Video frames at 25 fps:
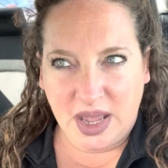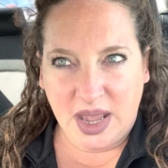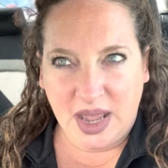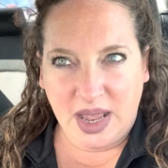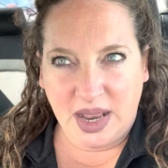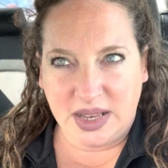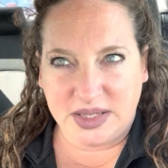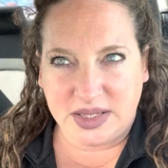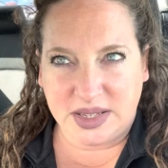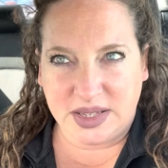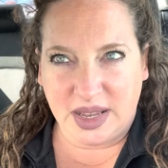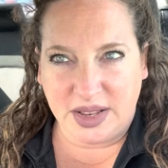
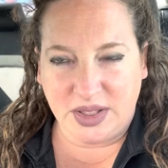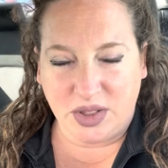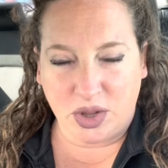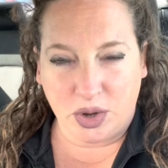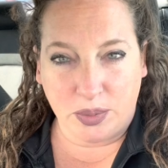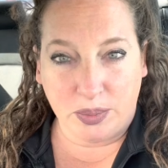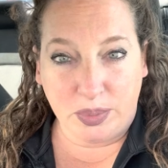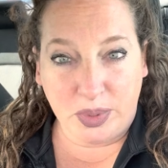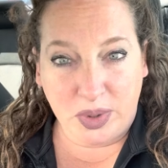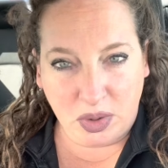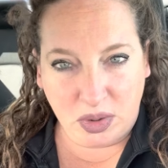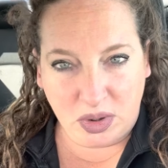And it's like they're
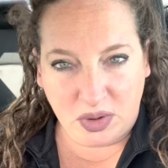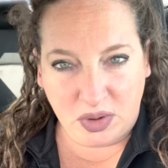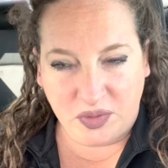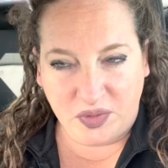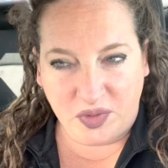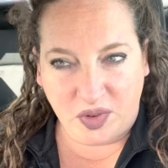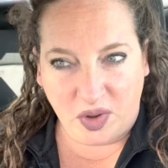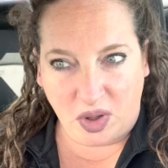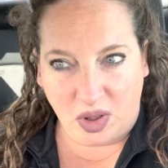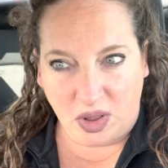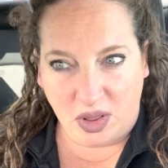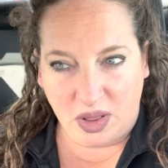
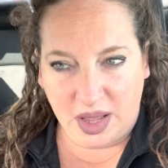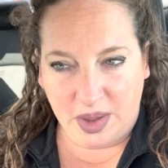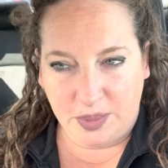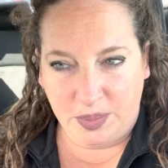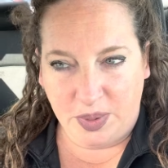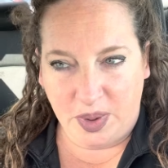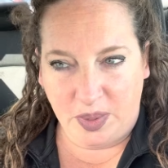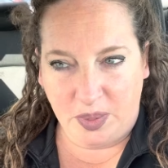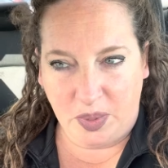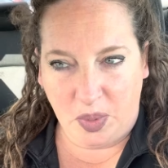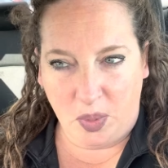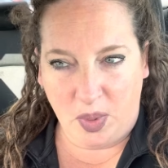beautiful and
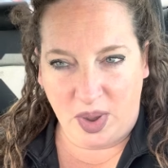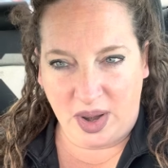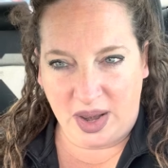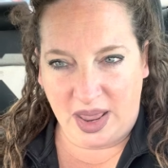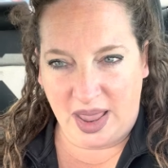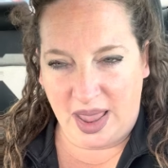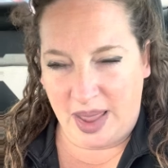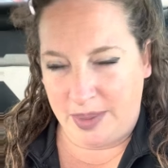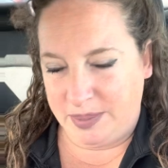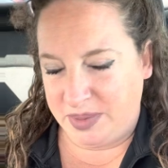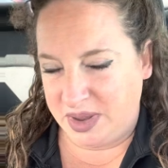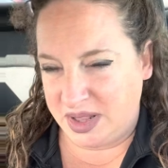people want
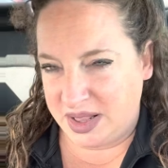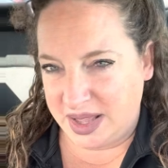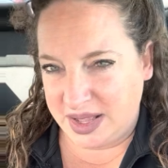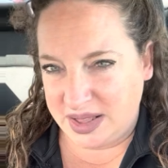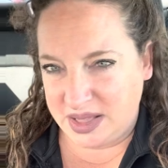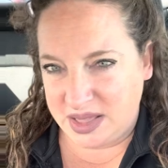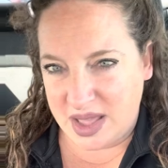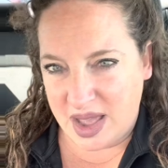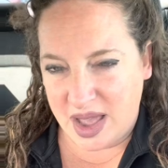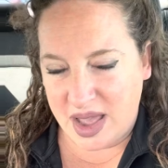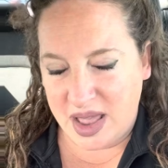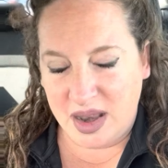to
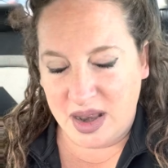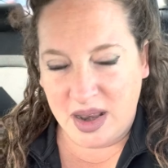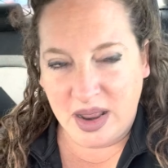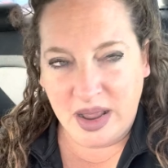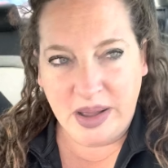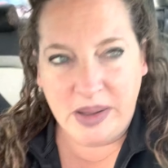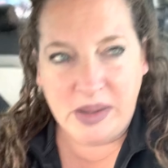emulate that.